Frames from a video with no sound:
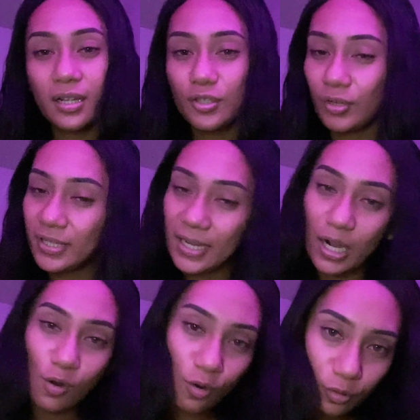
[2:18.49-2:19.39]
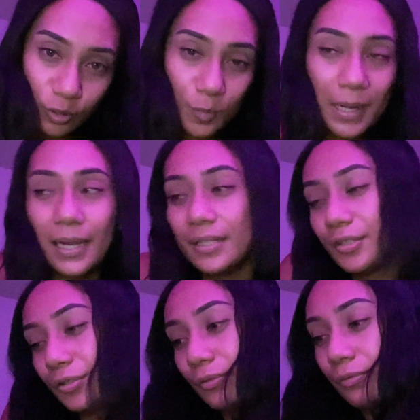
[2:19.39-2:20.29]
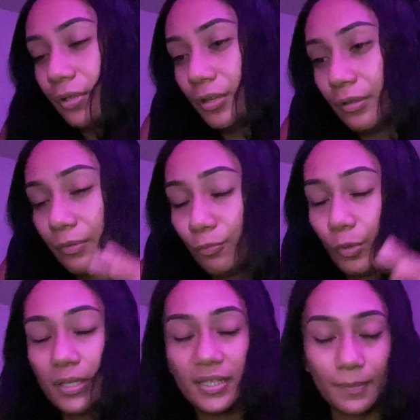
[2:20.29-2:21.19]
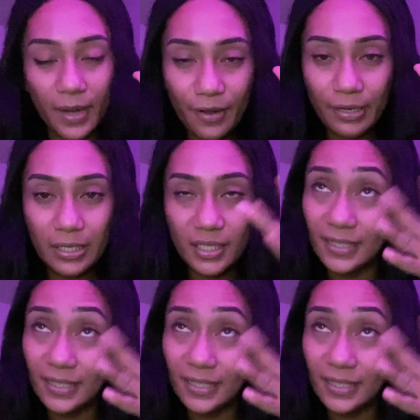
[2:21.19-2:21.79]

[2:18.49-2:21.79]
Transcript: As soon as I got home, I had to do, you know, run some errands.